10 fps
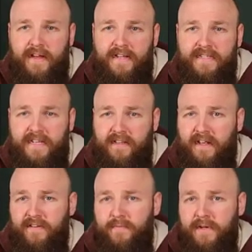and send a
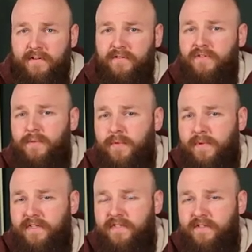lot of beer to
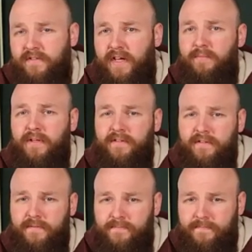Timmermans to get
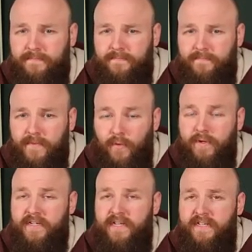bottled,
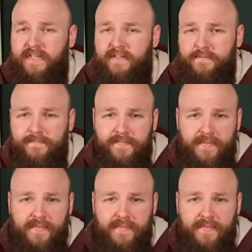which they did.